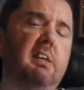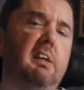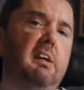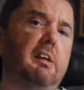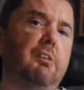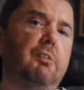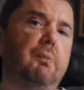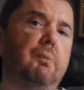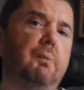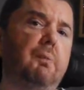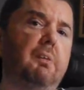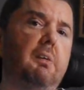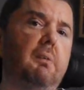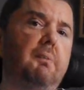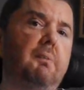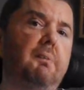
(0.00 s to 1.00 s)
as you all
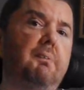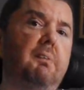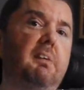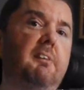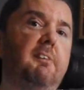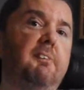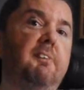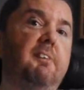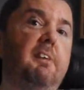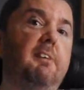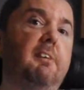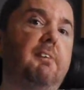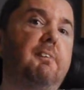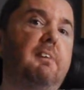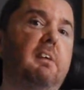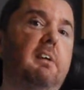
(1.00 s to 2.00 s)
know, I'm a massive
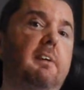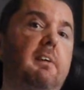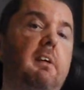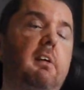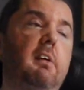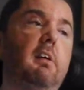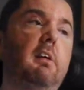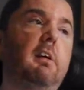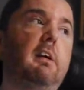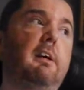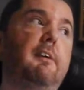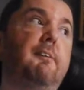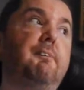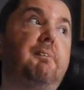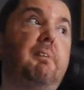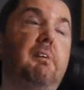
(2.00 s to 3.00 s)
Disney fan, and
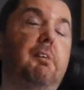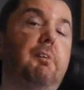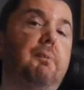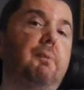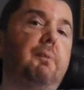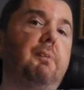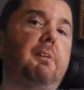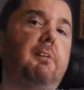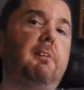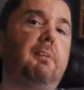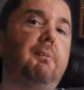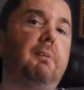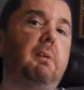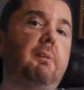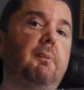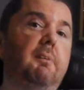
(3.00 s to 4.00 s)
I've been to Walt Disney
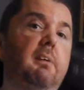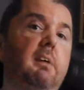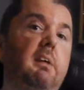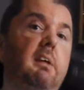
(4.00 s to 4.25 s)
World.